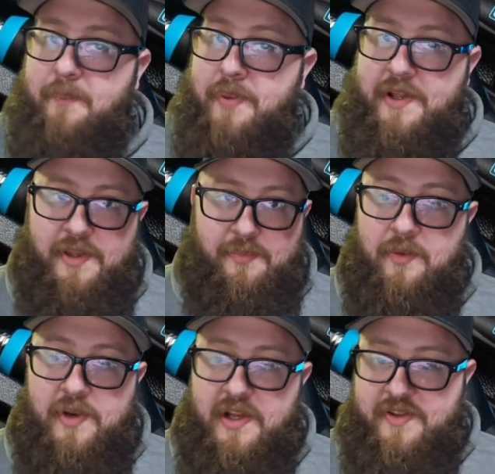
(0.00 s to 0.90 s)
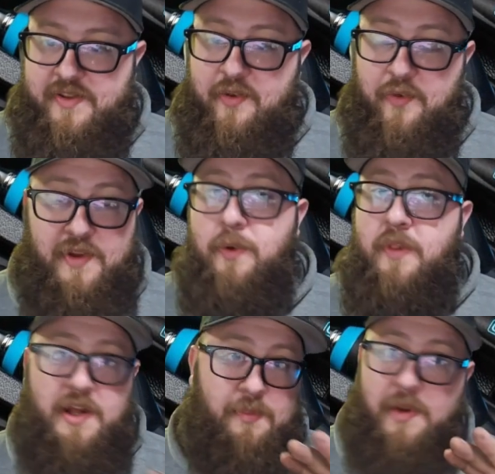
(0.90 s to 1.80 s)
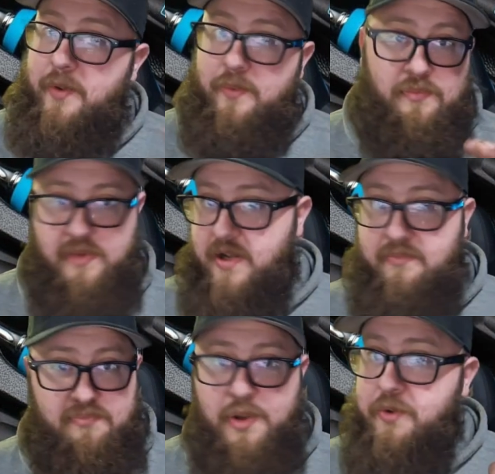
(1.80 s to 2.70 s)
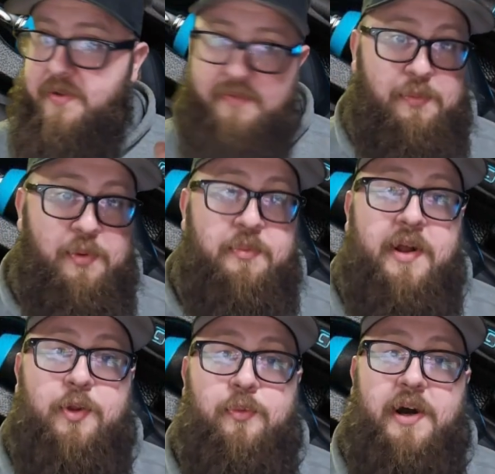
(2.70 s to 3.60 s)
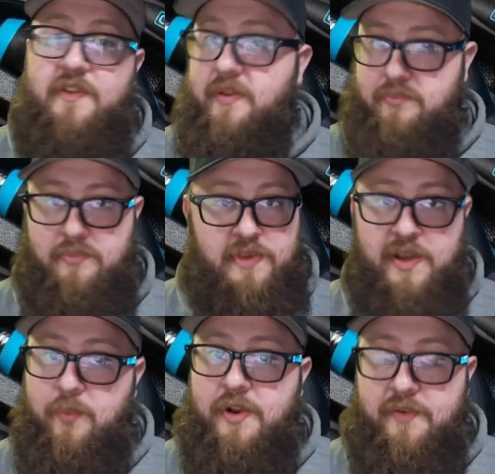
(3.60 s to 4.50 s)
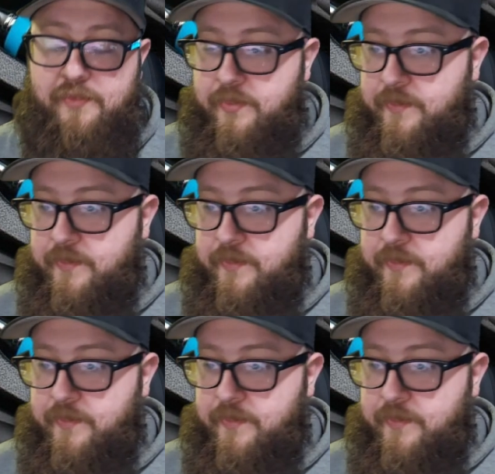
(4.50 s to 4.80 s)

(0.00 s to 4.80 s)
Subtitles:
picky about ratchets, so if I don't like them, I don't even keep them in my toolbox. I get rid of them.